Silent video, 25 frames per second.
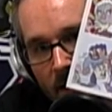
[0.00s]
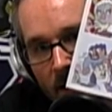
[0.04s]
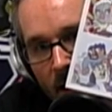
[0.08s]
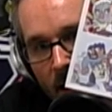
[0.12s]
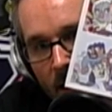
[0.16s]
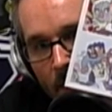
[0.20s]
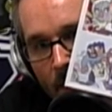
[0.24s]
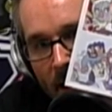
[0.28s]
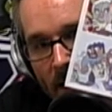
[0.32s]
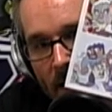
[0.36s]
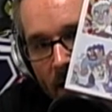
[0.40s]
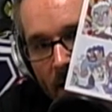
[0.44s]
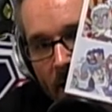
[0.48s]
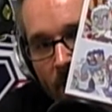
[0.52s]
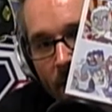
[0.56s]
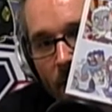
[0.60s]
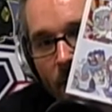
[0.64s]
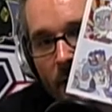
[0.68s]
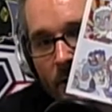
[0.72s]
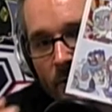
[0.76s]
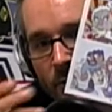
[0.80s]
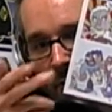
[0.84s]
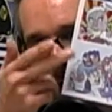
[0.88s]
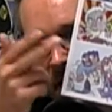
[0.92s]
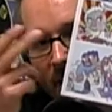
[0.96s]
I mean, like, if you
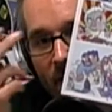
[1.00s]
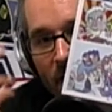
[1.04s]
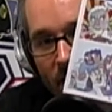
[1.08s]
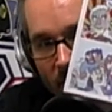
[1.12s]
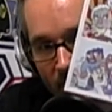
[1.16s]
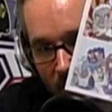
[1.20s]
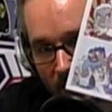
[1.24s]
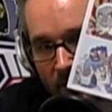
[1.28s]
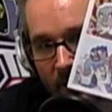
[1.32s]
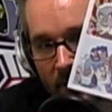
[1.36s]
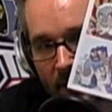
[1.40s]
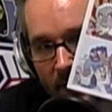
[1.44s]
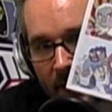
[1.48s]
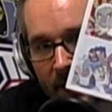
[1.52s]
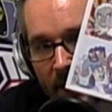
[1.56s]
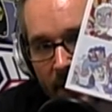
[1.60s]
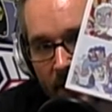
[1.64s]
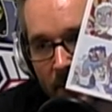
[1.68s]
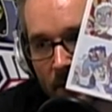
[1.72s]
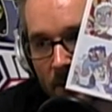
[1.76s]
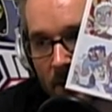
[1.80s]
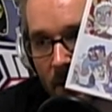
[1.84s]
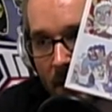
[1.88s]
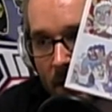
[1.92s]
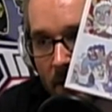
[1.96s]
had drawn this in a
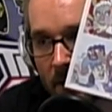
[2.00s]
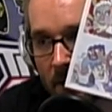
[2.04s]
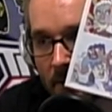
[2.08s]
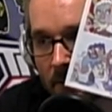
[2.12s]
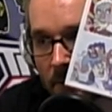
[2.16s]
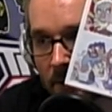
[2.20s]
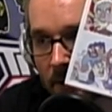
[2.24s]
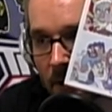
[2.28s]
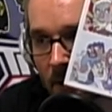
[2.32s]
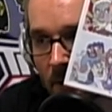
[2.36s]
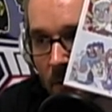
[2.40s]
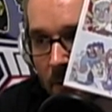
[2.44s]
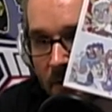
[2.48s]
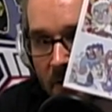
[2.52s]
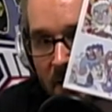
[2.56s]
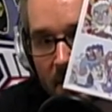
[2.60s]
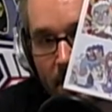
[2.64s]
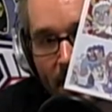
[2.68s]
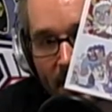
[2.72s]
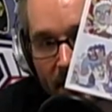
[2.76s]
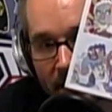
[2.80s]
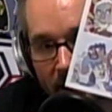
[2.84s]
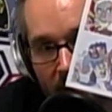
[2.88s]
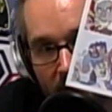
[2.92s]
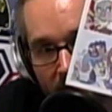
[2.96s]
very, like, you know, Steve
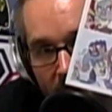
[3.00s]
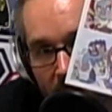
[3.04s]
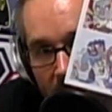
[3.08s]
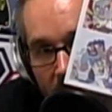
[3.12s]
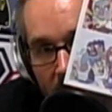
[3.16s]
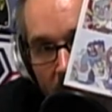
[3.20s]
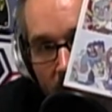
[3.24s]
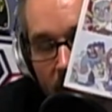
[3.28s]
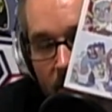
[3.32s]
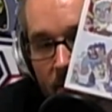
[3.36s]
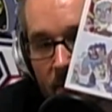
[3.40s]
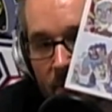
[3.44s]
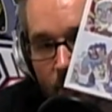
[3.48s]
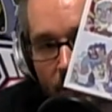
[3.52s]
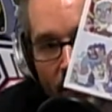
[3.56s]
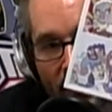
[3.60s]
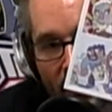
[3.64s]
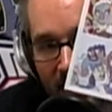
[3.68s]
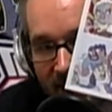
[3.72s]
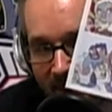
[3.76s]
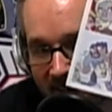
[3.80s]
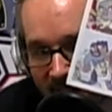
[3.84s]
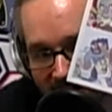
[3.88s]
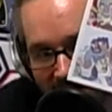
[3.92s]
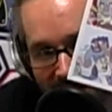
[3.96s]
McNiven,
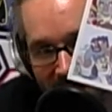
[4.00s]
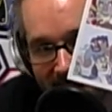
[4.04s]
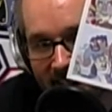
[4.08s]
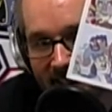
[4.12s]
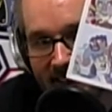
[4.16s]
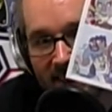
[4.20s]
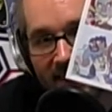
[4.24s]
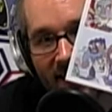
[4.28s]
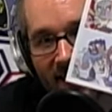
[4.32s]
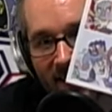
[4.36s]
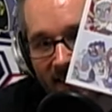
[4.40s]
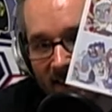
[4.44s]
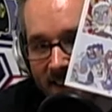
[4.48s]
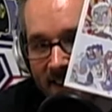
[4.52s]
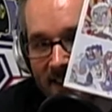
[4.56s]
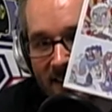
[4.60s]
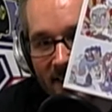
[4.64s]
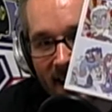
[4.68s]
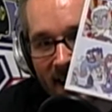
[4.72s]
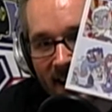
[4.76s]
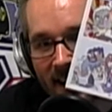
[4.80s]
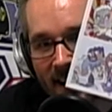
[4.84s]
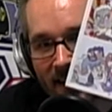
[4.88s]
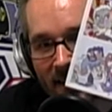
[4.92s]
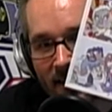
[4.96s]
realistic art
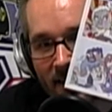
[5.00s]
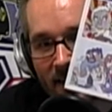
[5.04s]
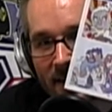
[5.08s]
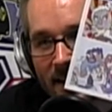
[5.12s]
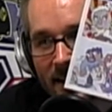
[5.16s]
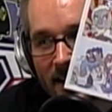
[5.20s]
style,